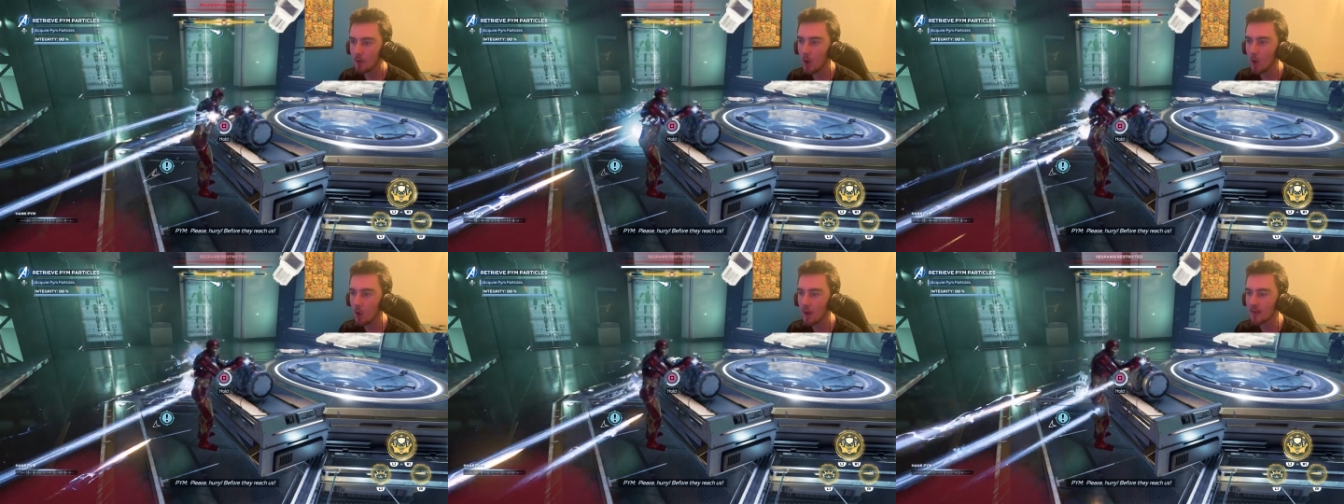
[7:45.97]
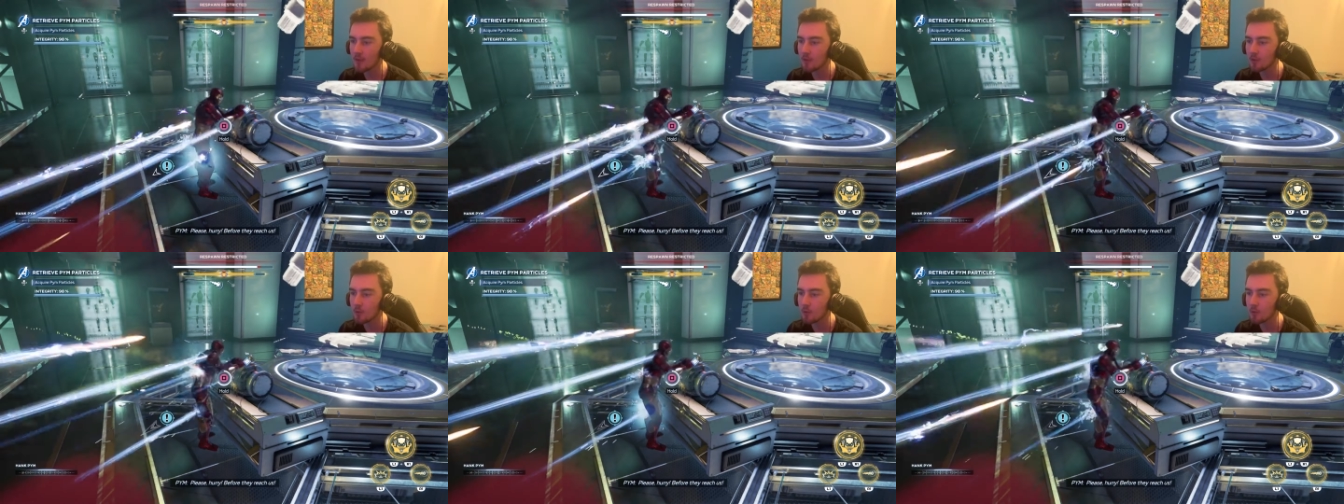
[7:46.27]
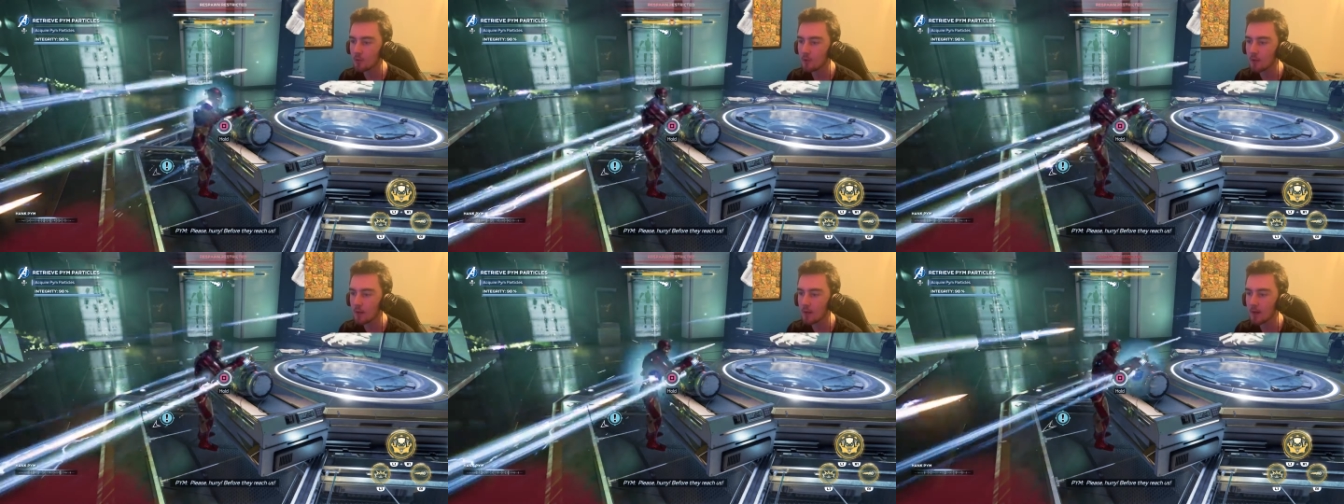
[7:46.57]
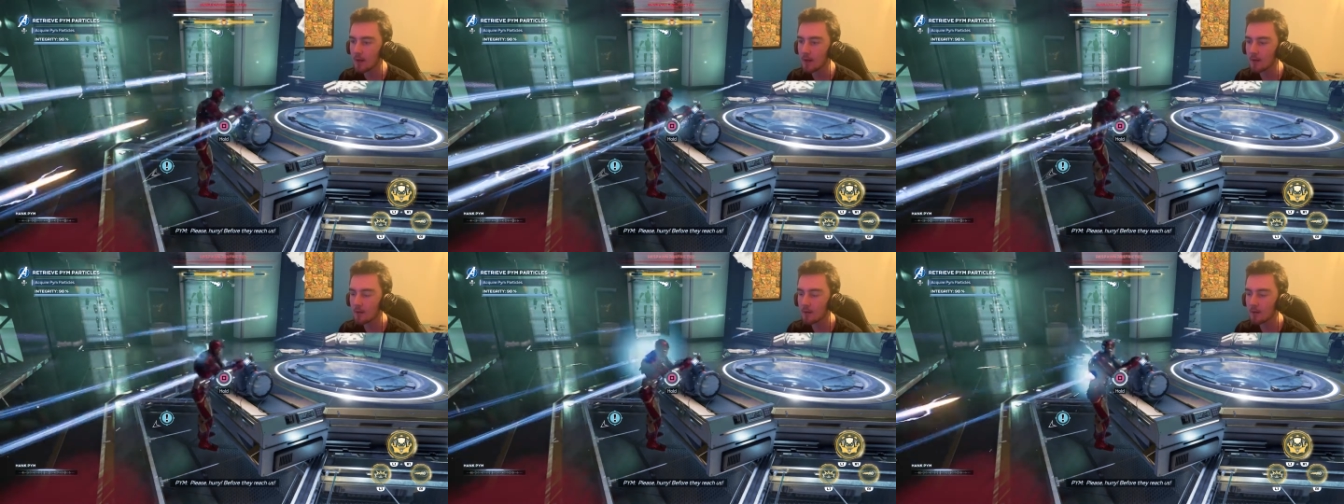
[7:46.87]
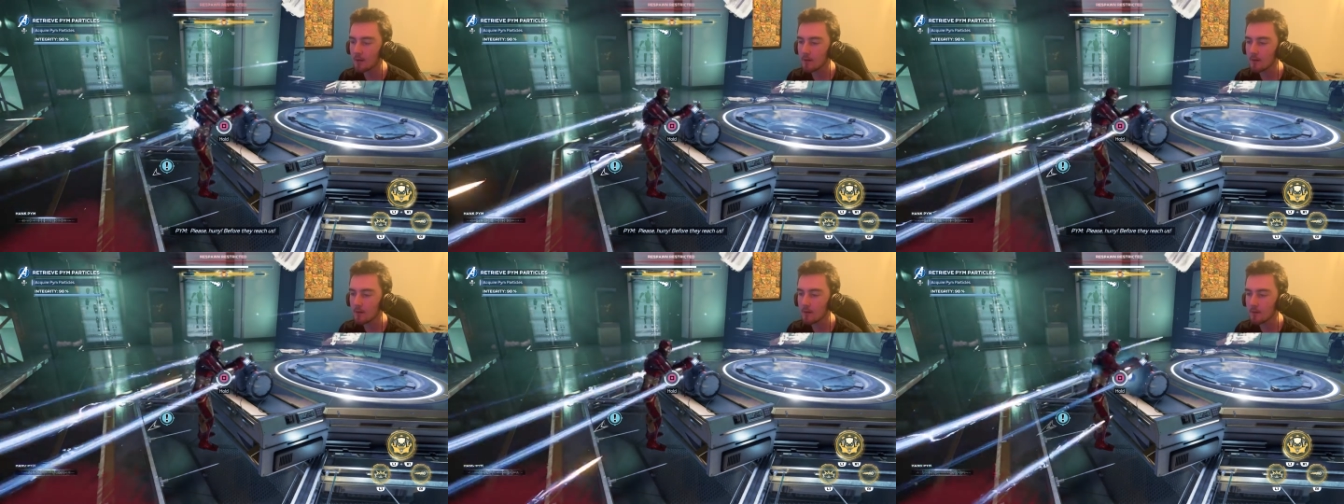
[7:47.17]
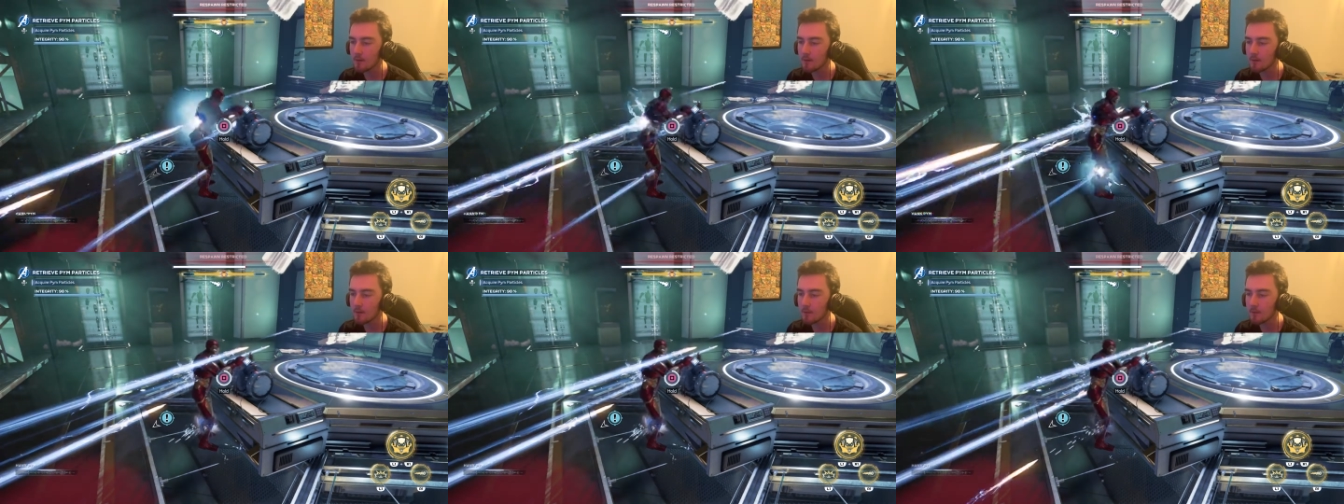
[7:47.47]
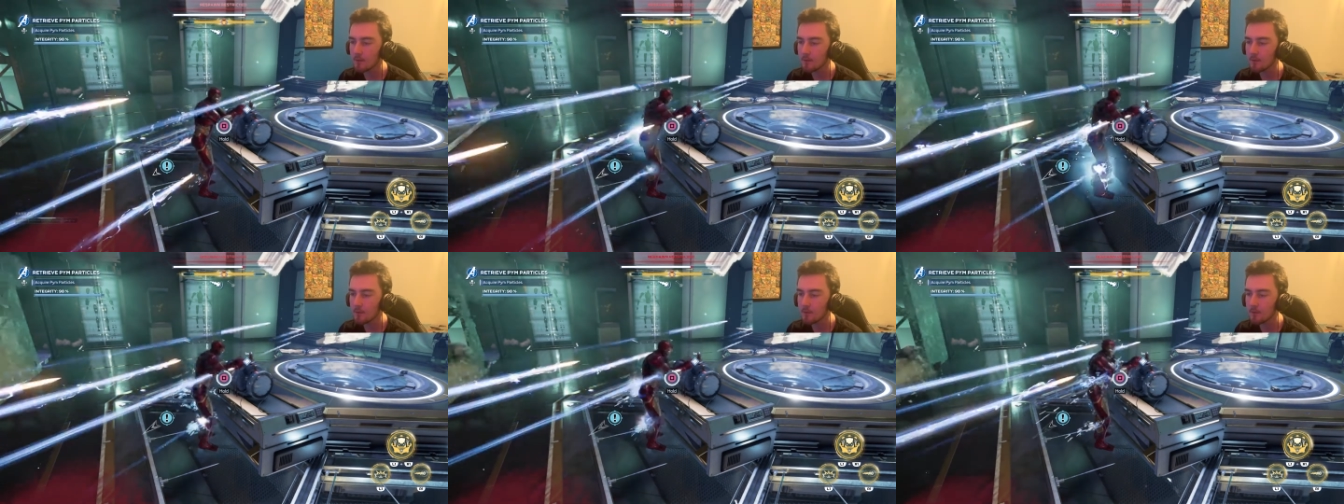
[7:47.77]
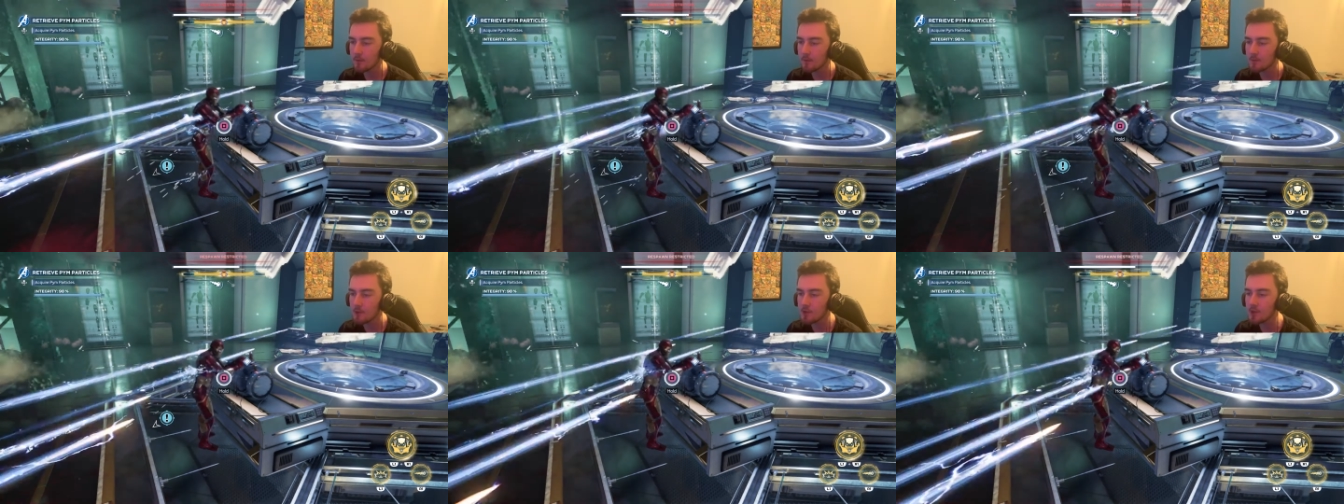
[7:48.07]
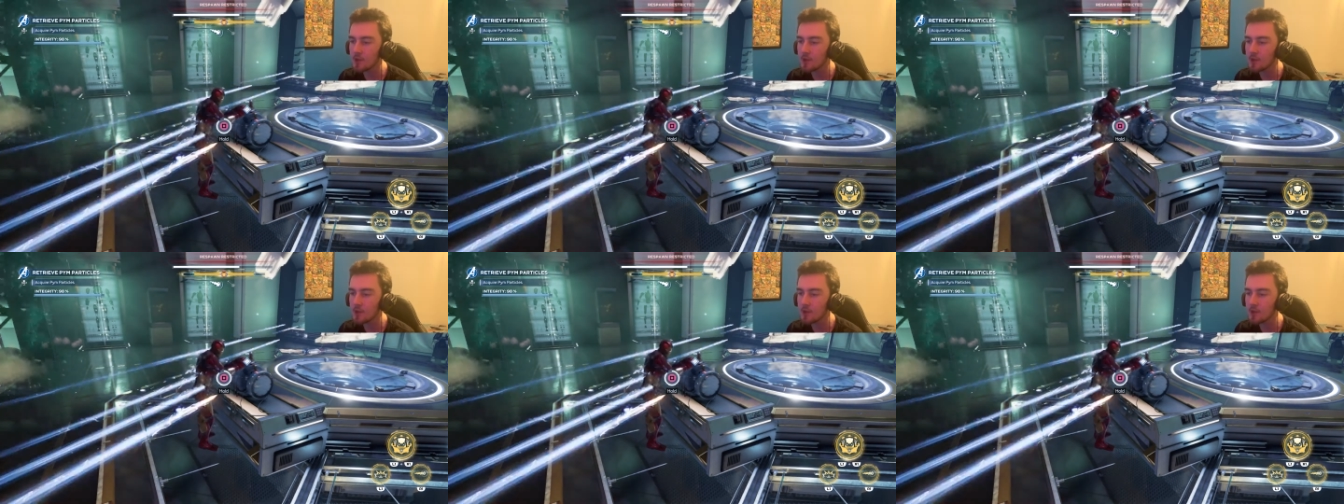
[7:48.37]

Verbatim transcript: Oh, I can still. All right.